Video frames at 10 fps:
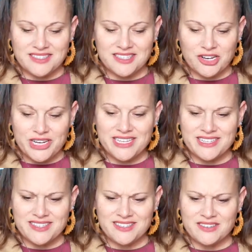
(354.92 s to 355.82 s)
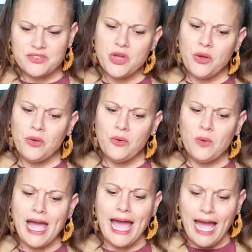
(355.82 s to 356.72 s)
there is no
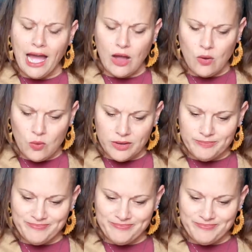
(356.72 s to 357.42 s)
how.